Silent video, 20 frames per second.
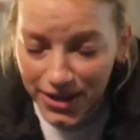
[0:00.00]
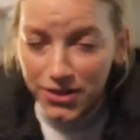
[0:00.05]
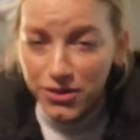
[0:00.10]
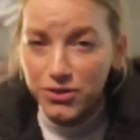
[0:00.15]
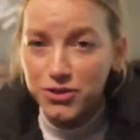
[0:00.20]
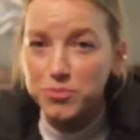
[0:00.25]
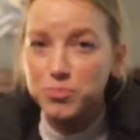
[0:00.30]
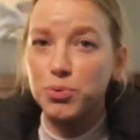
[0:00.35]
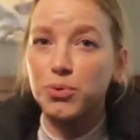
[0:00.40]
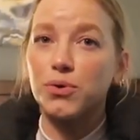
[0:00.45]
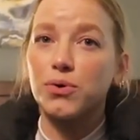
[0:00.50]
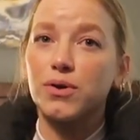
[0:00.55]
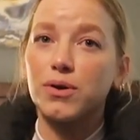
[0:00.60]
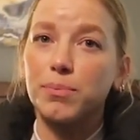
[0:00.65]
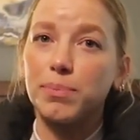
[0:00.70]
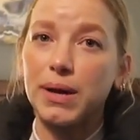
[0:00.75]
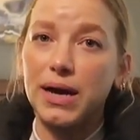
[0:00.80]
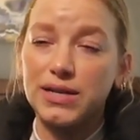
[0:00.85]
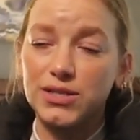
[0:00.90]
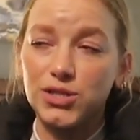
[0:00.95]
Those poor
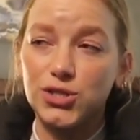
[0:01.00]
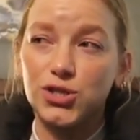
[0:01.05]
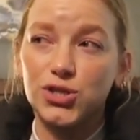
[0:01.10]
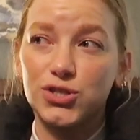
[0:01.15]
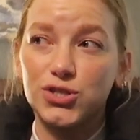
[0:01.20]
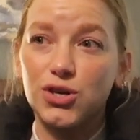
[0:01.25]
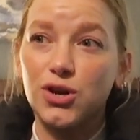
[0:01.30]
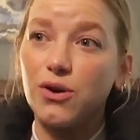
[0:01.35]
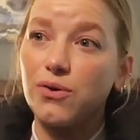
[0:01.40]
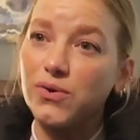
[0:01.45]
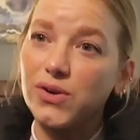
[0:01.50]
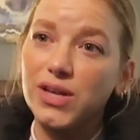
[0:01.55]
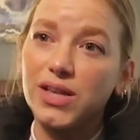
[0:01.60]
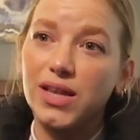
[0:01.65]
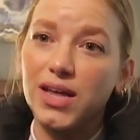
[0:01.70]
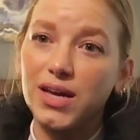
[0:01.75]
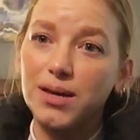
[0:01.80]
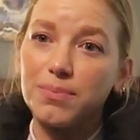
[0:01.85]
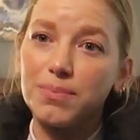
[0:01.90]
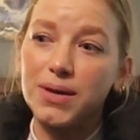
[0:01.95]
passengers are already
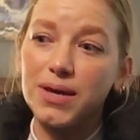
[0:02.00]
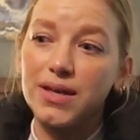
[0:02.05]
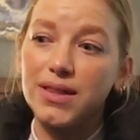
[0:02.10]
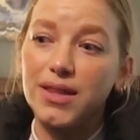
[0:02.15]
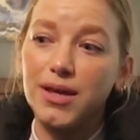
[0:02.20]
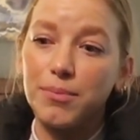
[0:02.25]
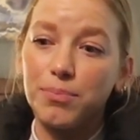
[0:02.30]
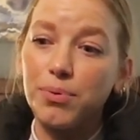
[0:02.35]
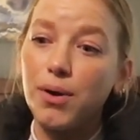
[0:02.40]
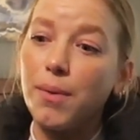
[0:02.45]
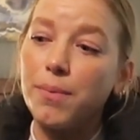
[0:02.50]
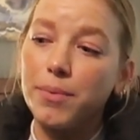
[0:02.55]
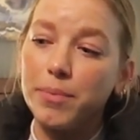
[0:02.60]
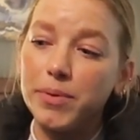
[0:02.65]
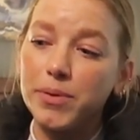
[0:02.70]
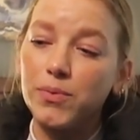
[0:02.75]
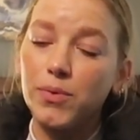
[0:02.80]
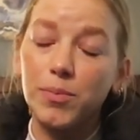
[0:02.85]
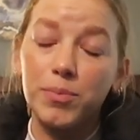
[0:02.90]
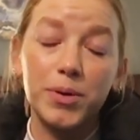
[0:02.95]
like me and they
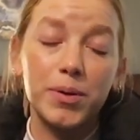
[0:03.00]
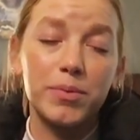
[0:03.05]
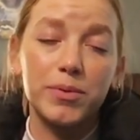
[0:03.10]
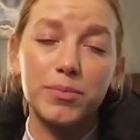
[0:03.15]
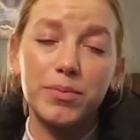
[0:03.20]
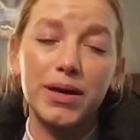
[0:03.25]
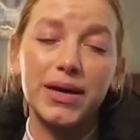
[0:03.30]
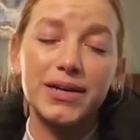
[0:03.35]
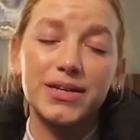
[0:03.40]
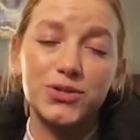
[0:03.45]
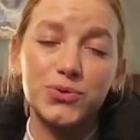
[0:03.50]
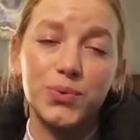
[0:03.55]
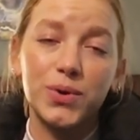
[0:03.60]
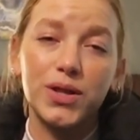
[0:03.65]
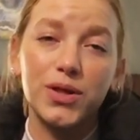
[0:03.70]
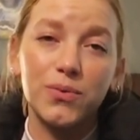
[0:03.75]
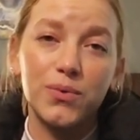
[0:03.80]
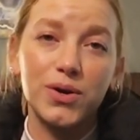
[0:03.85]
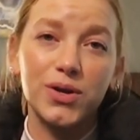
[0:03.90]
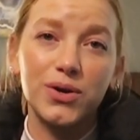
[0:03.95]
probably won't be able to make it to where
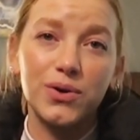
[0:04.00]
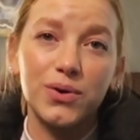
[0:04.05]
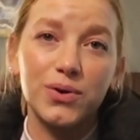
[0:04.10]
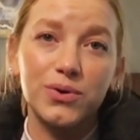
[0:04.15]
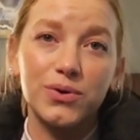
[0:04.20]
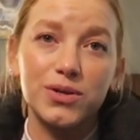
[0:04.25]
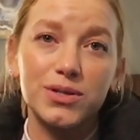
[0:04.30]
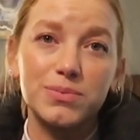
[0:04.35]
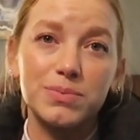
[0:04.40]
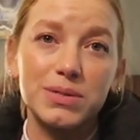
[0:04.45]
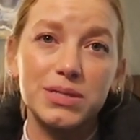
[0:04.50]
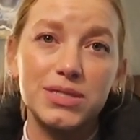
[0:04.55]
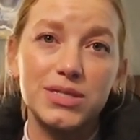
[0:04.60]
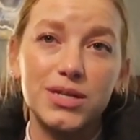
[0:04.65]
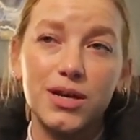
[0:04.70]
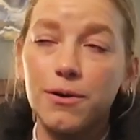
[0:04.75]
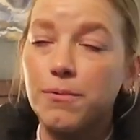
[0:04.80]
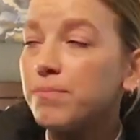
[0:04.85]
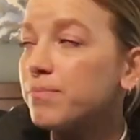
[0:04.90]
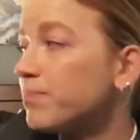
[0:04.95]
they want to go on Christmas.
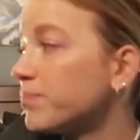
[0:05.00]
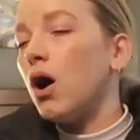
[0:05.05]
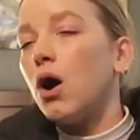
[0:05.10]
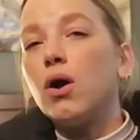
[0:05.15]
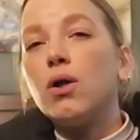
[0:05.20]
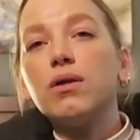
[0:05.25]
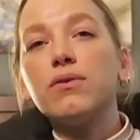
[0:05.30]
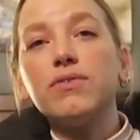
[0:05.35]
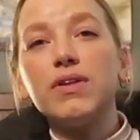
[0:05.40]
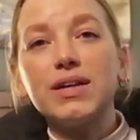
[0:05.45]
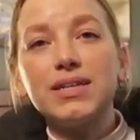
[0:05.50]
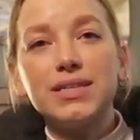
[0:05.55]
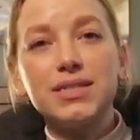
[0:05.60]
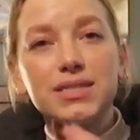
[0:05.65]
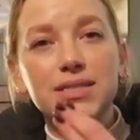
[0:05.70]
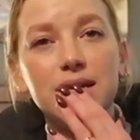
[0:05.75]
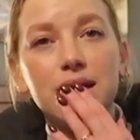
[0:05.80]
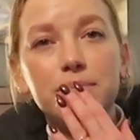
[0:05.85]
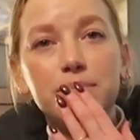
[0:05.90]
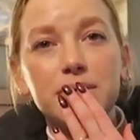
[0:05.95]
So all of that to
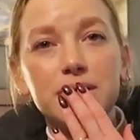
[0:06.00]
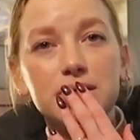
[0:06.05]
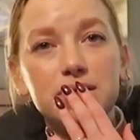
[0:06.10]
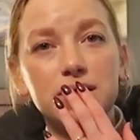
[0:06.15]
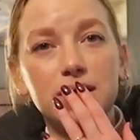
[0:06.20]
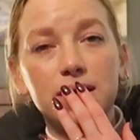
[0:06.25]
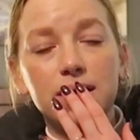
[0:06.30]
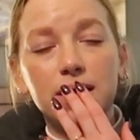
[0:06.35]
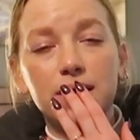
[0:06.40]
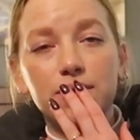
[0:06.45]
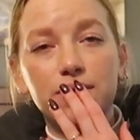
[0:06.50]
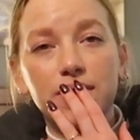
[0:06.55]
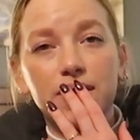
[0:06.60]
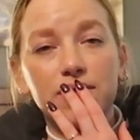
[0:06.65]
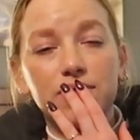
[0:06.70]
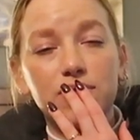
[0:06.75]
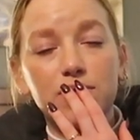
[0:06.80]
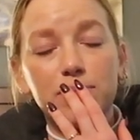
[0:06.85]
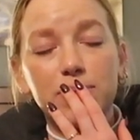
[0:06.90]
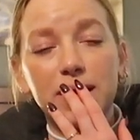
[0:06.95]
say, I'm gonna start getting
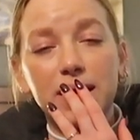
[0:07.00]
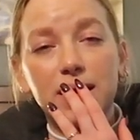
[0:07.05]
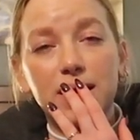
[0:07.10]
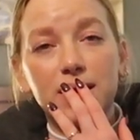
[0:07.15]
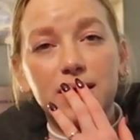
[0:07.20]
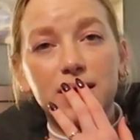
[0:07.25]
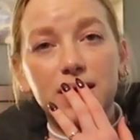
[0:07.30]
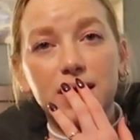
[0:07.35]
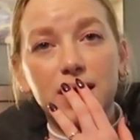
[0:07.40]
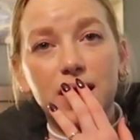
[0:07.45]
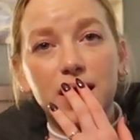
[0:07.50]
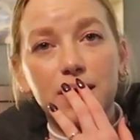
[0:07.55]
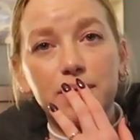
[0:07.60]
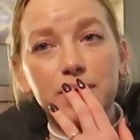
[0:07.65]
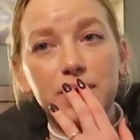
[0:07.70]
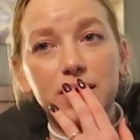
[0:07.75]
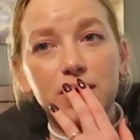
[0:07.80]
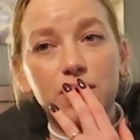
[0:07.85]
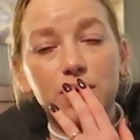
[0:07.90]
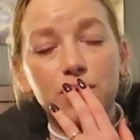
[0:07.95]
ready for bed and then I'm
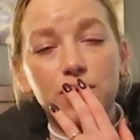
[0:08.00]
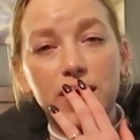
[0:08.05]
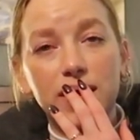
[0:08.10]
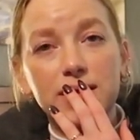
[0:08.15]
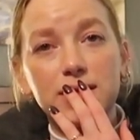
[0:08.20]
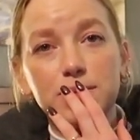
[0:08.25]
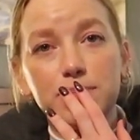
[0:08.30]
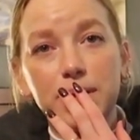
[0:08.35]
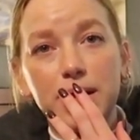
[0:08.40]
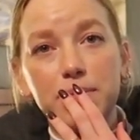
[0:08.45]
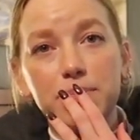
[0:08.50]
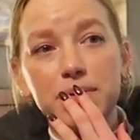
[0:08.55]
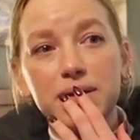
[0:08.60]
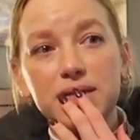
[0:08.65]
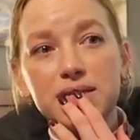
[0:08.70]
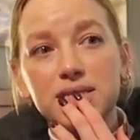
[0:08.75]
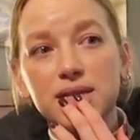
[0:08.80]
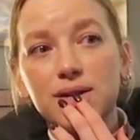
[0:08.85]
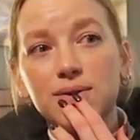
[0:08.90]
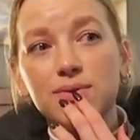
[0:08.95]
gonna go right to bed
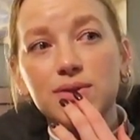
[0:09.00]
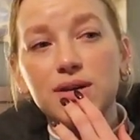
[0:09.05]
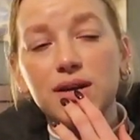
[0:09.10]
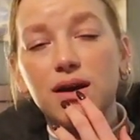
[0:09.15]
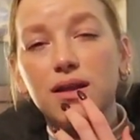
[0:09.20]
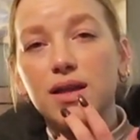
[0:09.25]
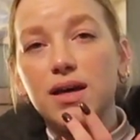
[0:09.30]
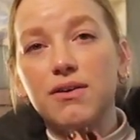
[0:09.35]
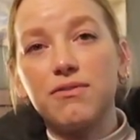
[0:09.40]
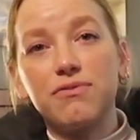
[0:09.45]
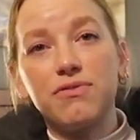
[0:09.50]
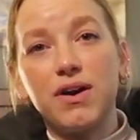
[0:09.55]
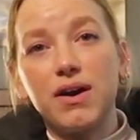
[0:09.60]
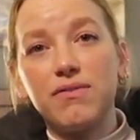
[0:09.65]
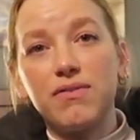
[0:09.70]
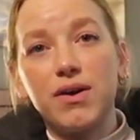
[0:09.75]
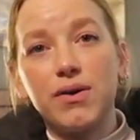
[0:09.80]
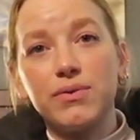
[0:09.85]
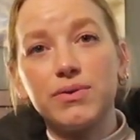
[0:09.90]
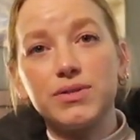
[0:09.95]
because I only got like
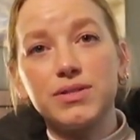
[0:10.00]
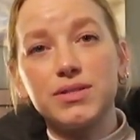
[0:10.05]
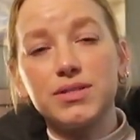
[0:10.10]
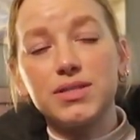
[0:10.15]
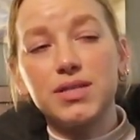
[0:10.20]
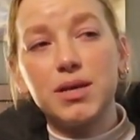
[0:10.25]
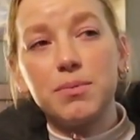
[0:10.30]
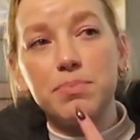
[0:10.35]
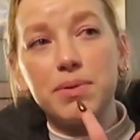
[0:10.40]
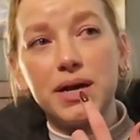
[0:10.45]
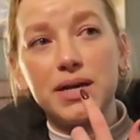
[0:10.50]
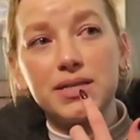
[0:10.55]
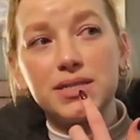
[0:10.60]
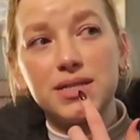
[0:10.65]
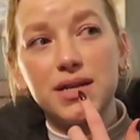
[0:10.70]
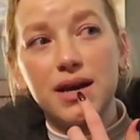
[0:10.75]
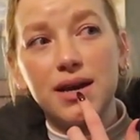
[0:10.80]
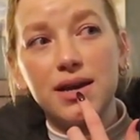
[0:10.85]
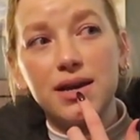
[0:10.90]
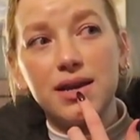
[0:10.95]
5 hours of sleep
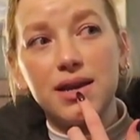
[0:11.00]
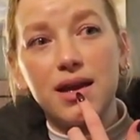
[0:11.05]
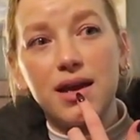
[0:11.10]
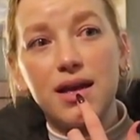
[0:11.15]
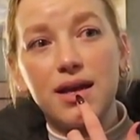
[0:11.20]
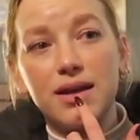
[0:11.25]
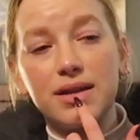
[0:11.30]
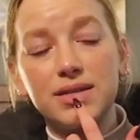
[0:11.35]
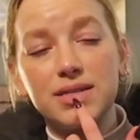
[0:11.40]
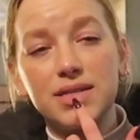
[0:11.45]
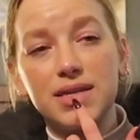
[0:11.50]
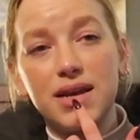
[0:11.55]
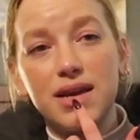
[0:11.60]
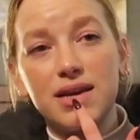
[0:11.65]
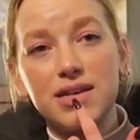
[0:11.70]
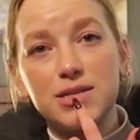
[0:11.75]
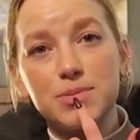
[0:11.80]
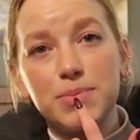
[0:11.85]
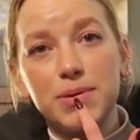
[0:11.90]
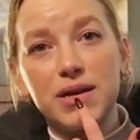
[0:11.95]
last night and today
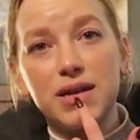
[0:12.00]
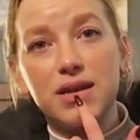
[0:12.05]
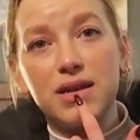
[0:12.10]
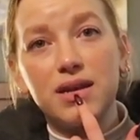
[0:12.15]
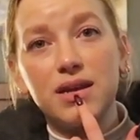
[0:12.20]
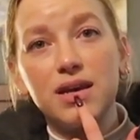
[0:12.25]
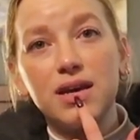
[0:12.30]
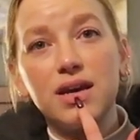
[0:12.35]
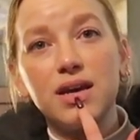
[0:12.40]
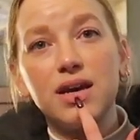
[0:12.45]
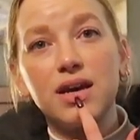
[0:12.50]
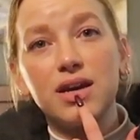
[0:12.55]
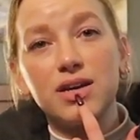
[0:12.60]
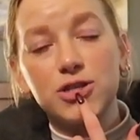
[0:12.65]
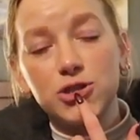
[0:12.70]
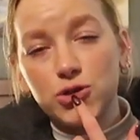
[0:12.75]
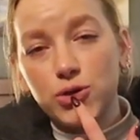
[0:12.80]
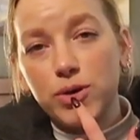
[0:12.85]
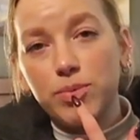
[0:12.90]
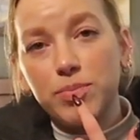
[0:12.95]
has been
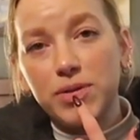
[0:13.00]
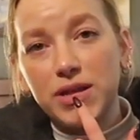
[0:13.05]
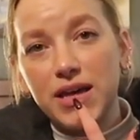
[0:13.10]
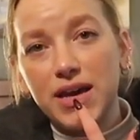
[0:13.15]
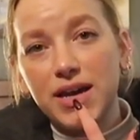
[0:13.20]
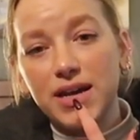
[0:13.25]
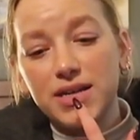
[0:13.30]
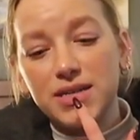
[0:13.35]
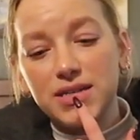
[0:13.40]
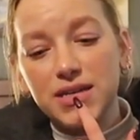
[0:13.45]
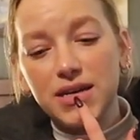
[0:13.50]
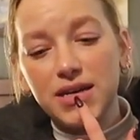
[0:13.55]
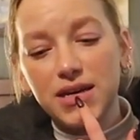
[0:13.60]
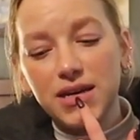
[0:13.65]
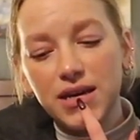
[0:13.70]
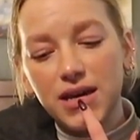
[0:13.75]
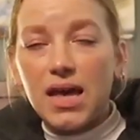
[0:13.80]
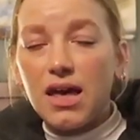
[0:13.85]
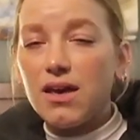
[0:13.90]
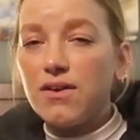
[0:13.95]
extremely
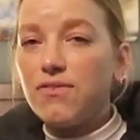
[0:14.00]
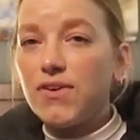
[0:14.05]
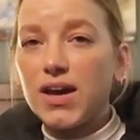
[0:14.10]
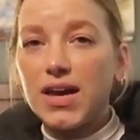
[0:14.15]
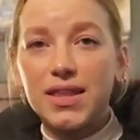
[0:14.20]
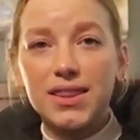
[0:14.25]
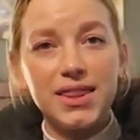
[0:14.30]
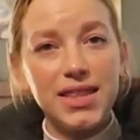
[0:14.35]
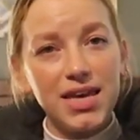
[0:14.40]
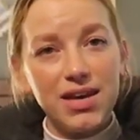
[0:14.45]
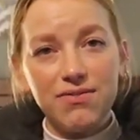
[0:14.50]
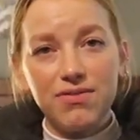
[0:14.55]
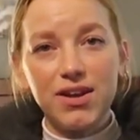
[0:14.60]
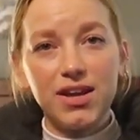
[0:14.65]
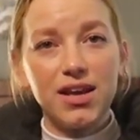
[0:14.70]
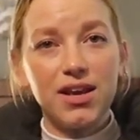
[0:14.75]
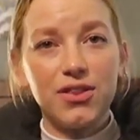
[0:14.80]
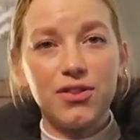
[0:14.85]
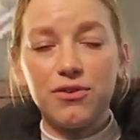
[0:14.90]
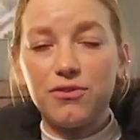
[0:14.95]
hectic. If I can think of
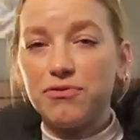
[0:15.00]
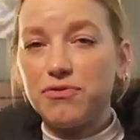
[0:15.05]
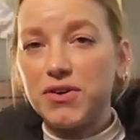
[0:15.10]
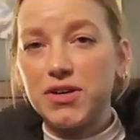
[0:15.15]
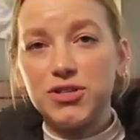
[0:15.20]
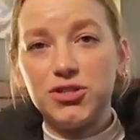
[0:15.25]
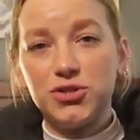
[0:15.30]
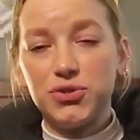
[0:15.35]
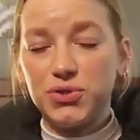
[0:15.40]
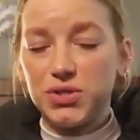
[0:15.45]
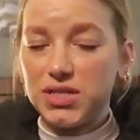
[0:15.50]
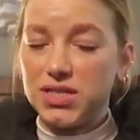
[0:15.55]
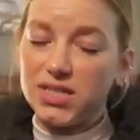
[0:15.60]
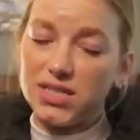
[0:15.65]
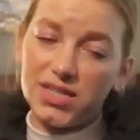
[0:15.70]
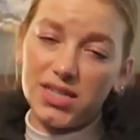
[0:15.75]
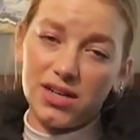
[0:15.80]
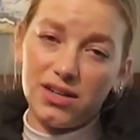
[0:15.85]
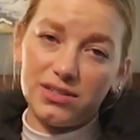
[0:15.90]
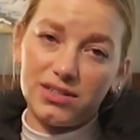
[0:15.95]
any other fun, juicy
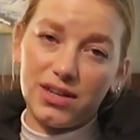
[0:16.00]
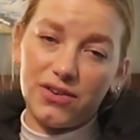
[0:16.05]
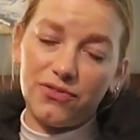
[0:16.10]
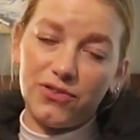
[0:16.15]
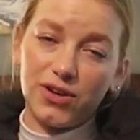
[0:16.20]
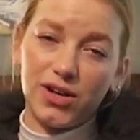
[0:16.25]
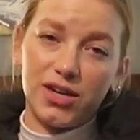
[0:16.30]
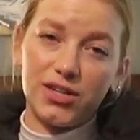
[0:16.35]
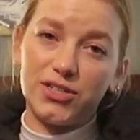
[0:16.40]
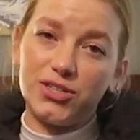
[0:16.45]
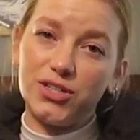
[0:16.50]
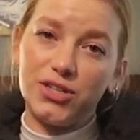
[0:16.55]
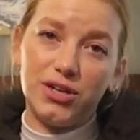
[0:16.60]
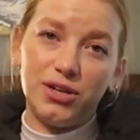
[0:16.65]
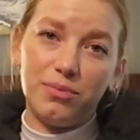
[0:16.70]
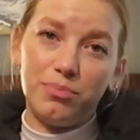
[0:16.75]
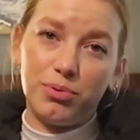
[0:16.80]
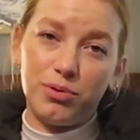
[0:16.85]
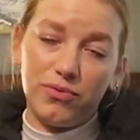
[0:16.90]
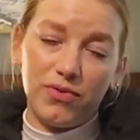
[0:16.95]
details I forgot
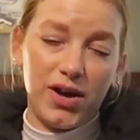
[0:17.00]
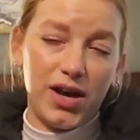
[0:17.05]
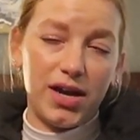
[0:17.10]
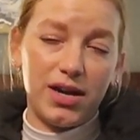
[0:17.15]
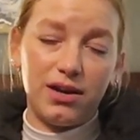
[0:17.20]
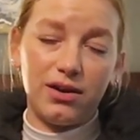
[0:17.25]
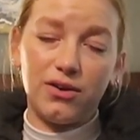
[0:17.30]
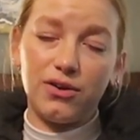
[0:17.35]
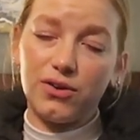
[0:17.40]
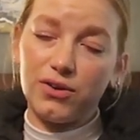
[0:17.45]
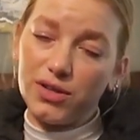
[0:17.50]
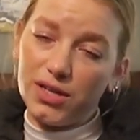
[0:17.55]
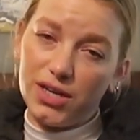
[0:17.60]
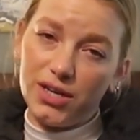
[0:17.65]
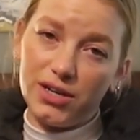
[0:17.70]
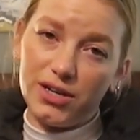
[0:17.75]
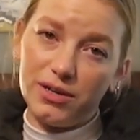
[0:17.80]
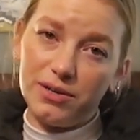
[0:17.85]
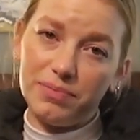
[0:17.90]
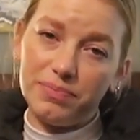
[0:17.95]
to provide
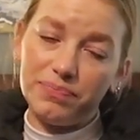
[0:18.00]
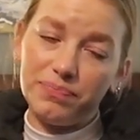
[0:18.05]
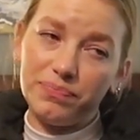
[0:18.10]
earlier,